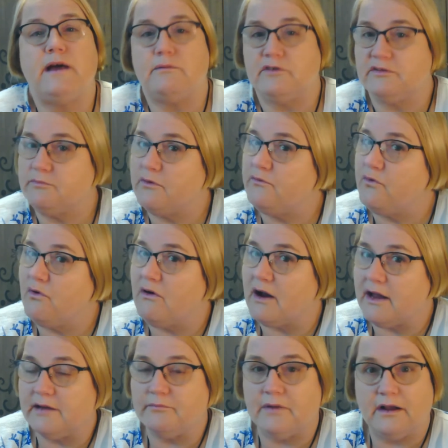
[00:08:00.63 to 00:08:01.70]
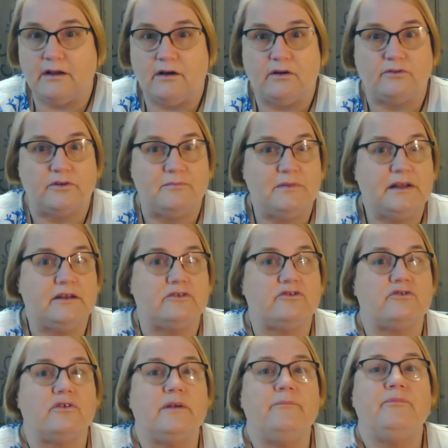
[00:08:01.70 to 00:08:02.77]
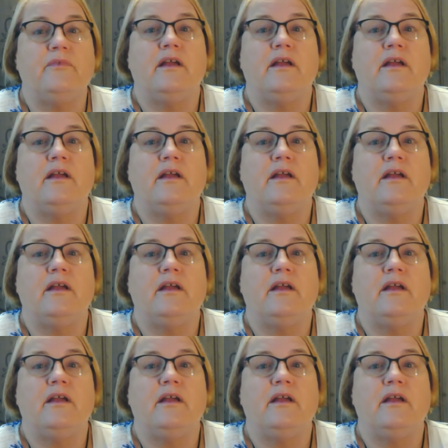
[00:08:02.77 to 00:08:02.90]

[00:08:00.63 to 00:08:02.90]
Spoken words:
was before I had my call to ministry.